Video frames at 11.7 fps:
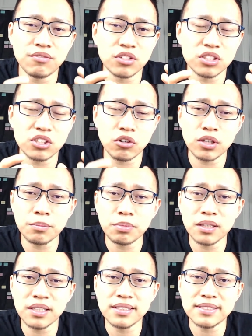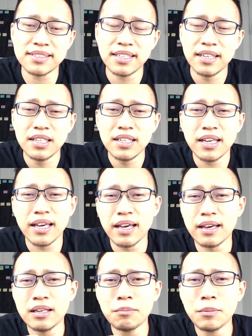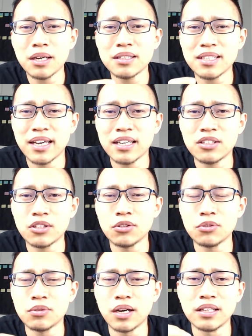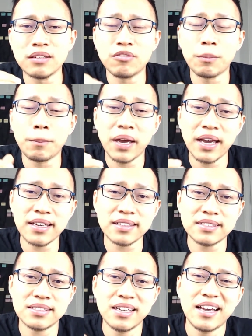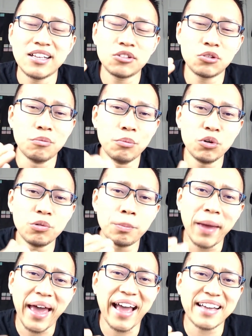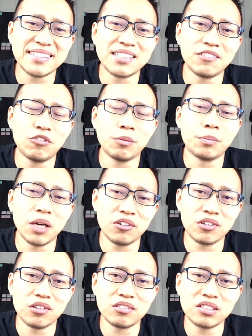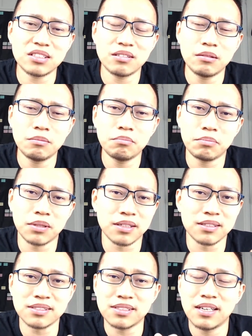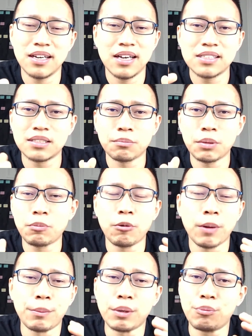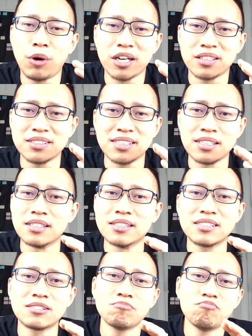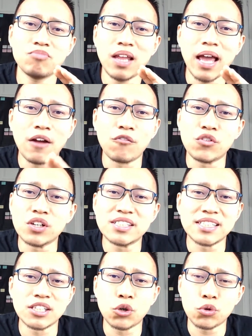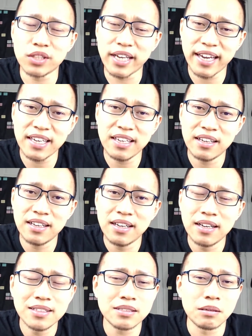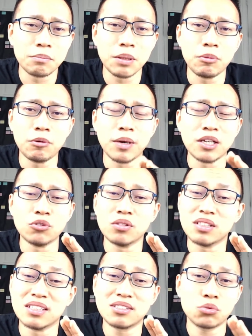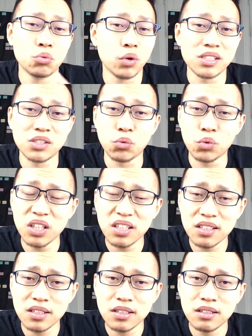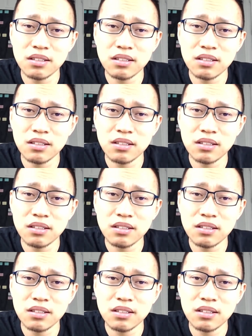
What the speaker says: different starting place, and it might take you a different pace to move past different barriers, because some people might be practicing this every single day. Some people might do this twice a week.